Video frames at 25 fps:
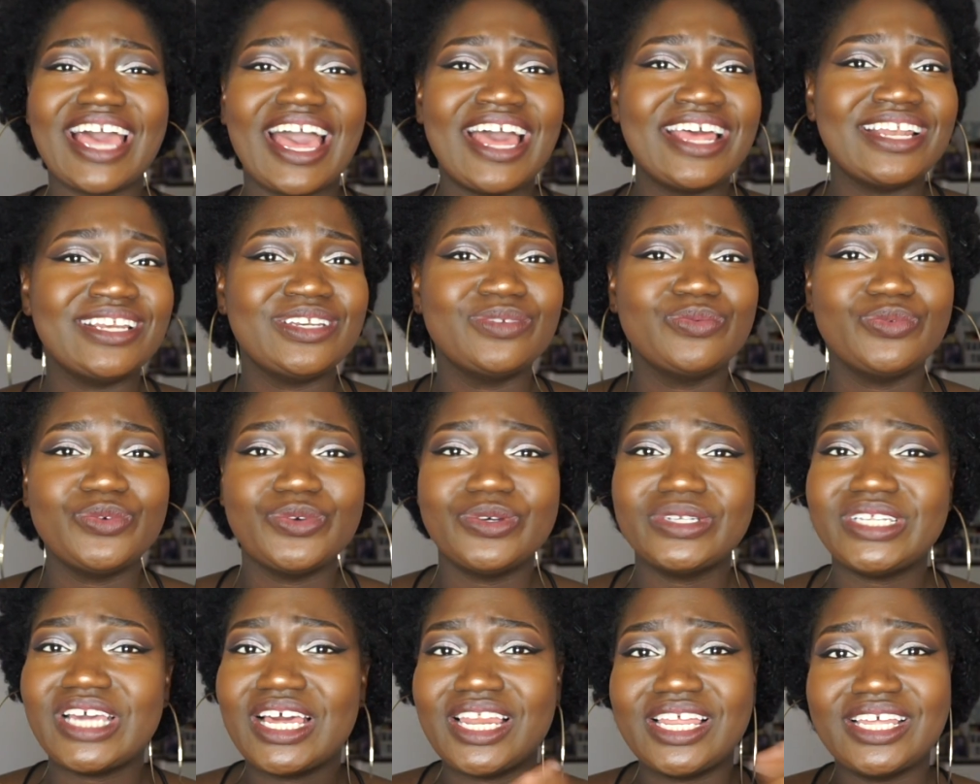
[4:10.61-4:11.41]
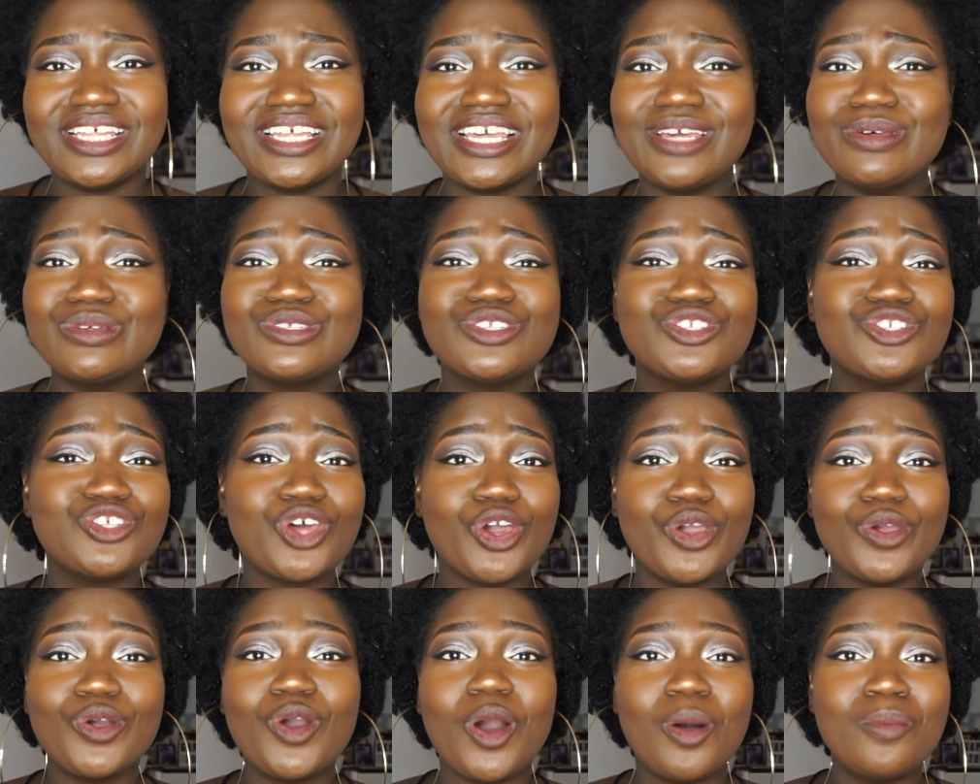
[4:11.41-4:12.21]
and we were telling, it was
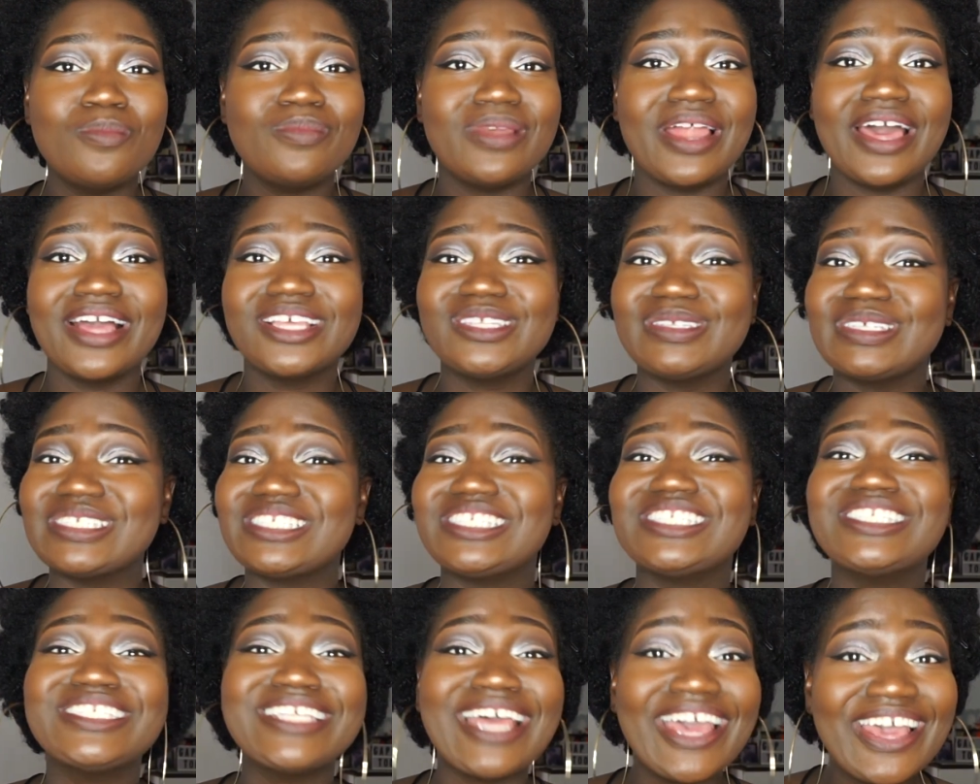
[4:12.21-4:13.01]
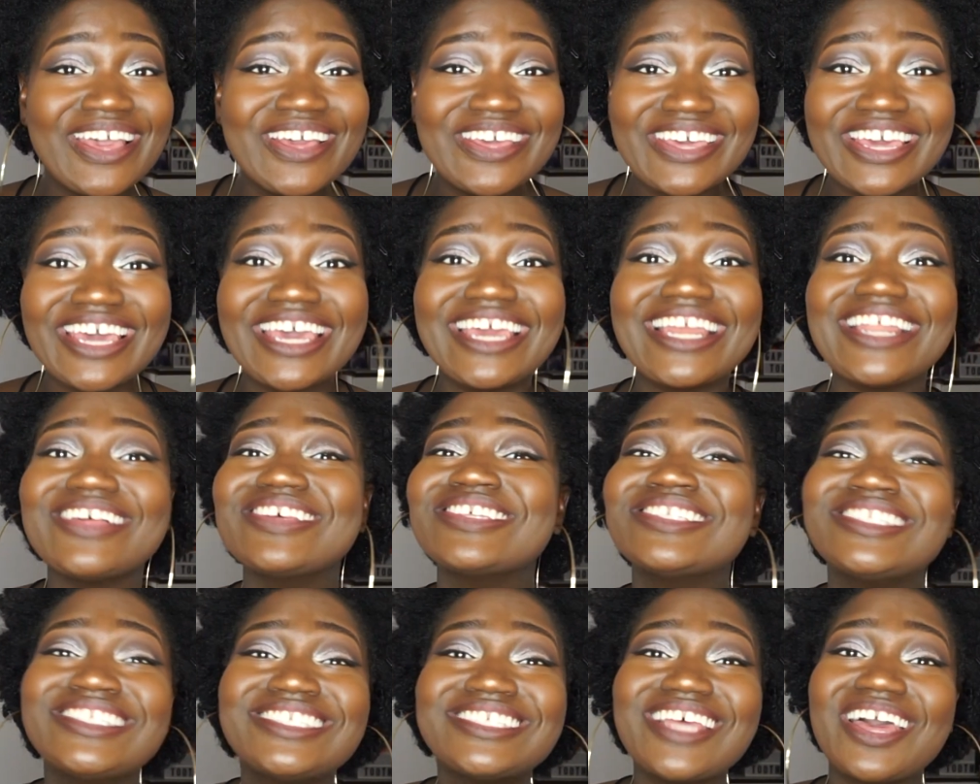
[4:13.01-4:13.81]
so complex, it was so good, it
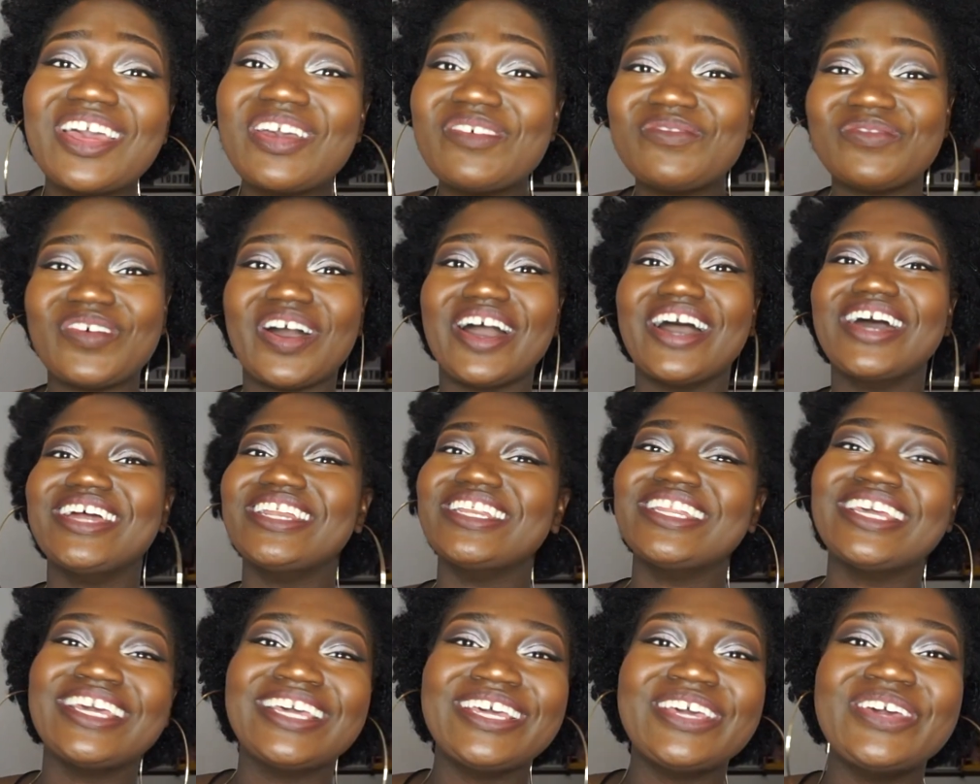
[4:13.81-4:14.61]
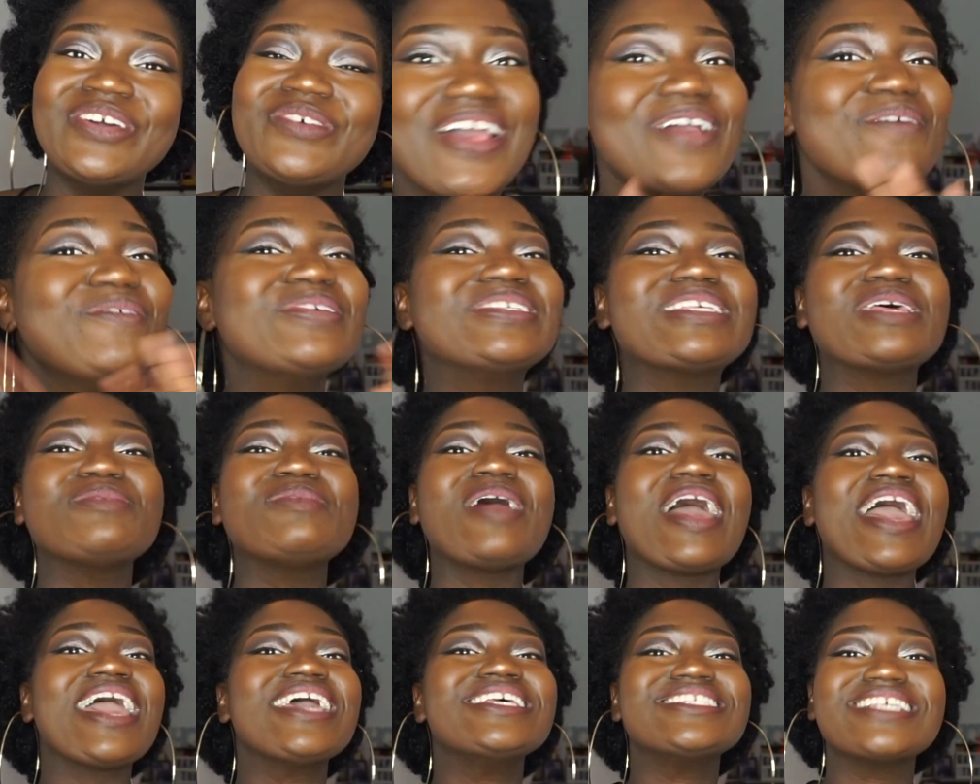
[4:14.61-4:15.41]
was so fun, it was
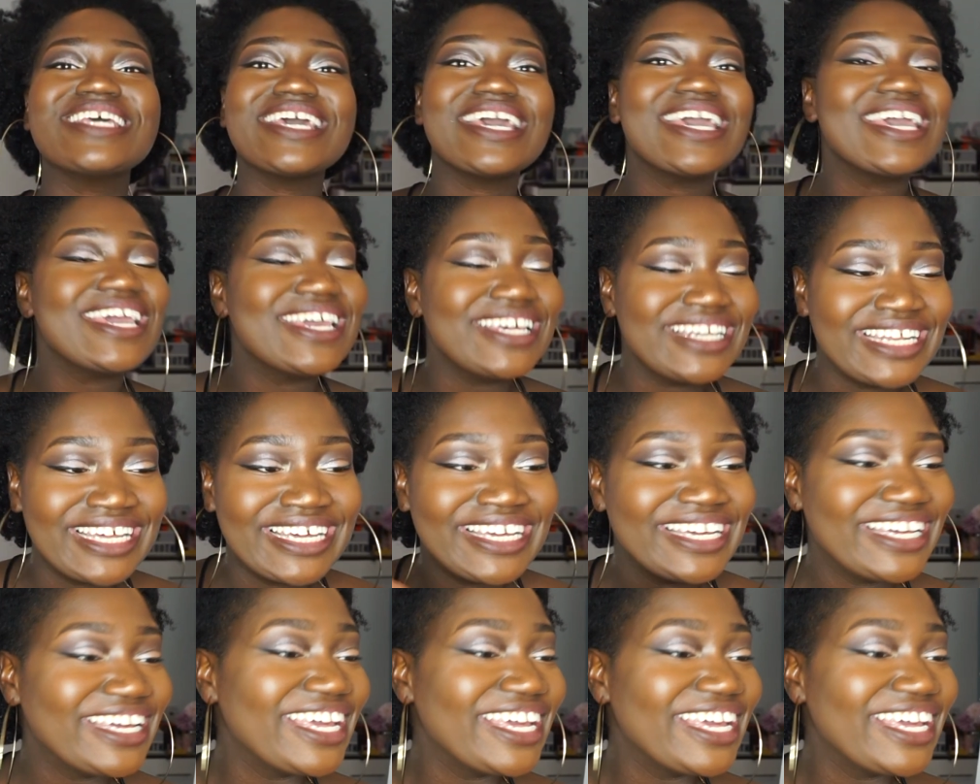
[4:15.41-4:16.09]
amazing.